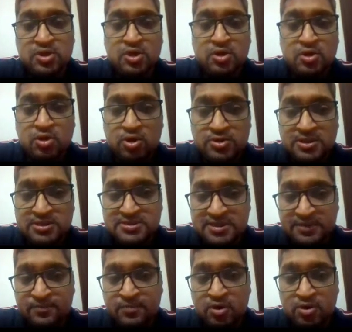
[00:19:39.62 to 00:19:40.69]
on the
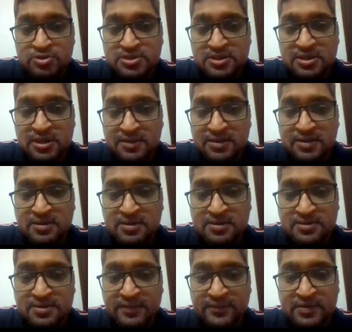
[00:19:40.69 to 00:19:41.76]
same blockchain other
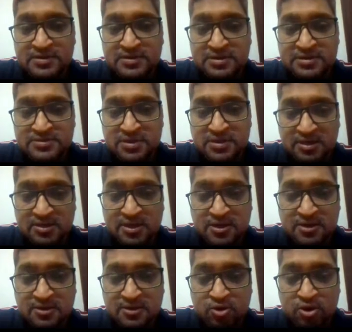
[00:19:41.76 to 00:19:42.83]
transactions,
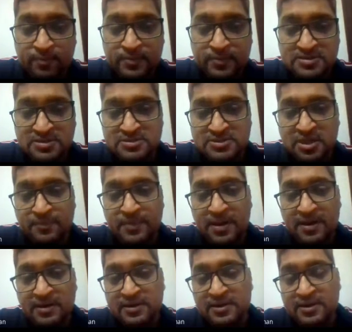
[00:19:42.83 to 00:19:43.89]
other operations are
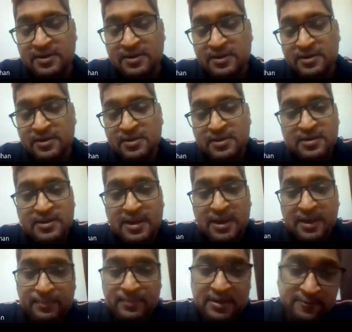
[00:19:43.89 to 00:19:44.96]
parallelly
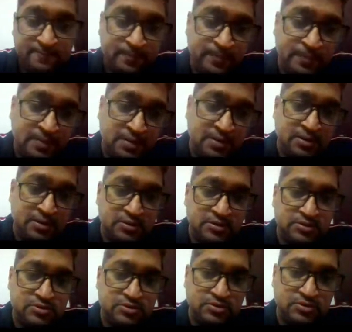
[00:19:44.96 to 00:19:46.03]
happening.
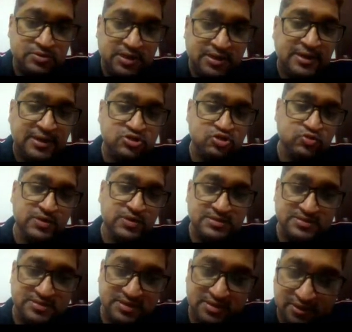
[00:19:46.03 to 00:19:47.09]
So that needs to be
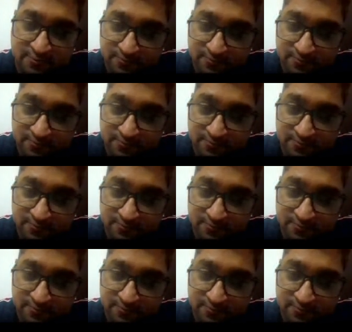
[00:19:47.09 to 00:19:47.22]
considered.